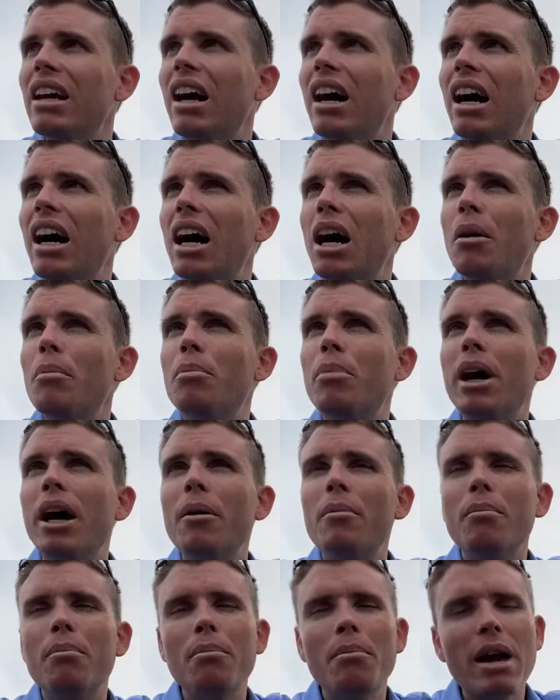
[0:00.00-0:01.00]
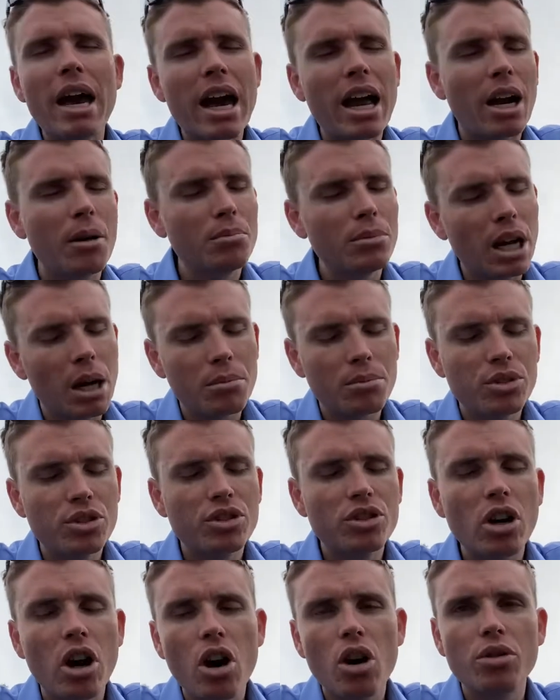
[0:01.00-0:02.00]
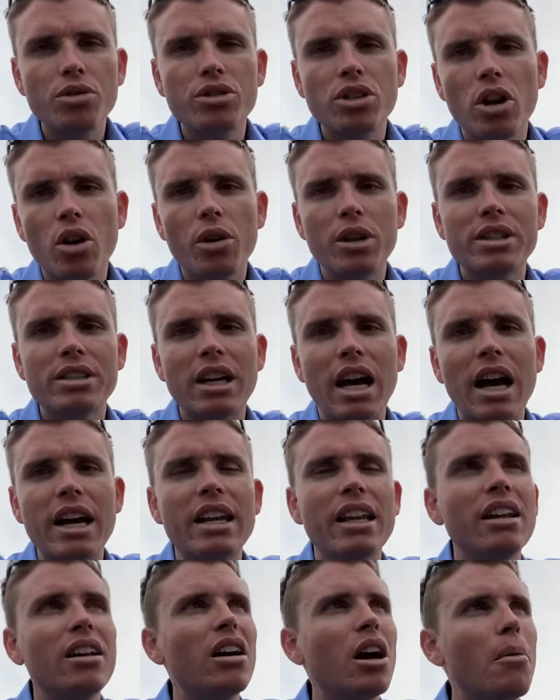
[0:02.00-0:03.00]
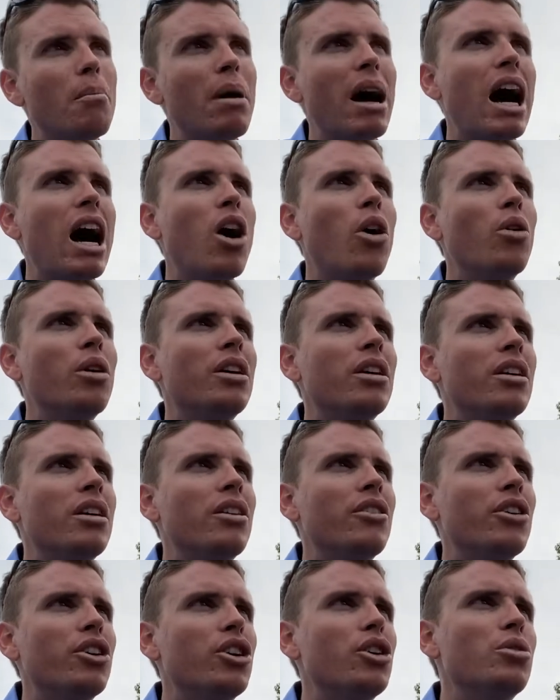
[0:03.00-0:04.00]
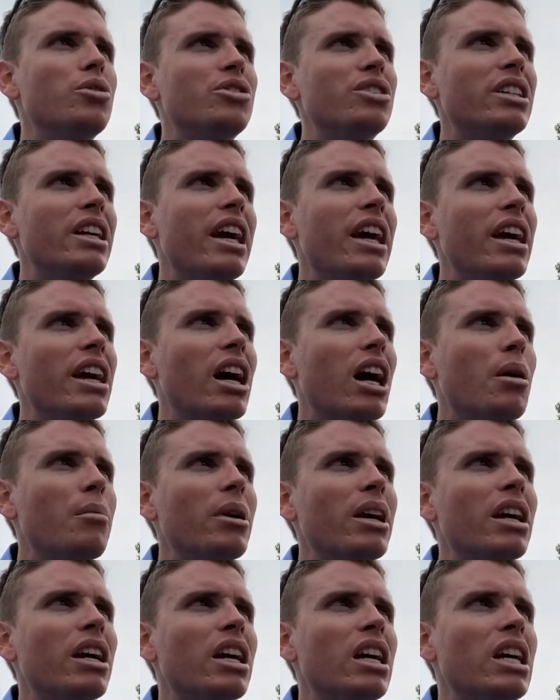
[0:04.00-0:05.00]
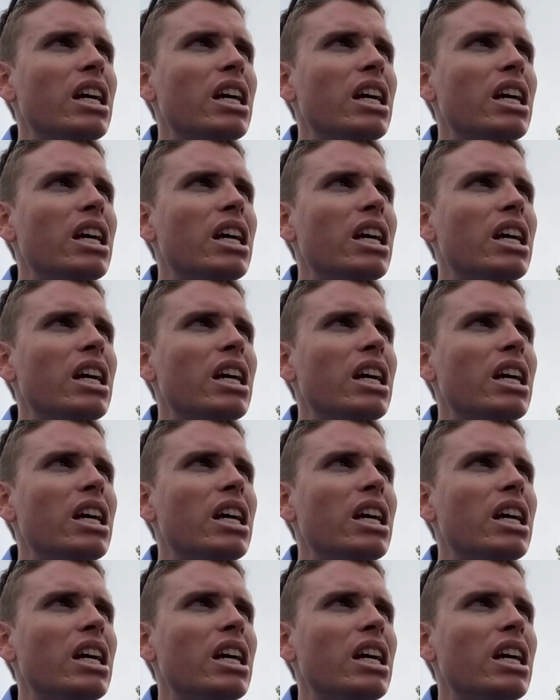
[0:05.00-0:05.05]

Uh, but man, I'm, I'm so, so excited about the new C8 coming.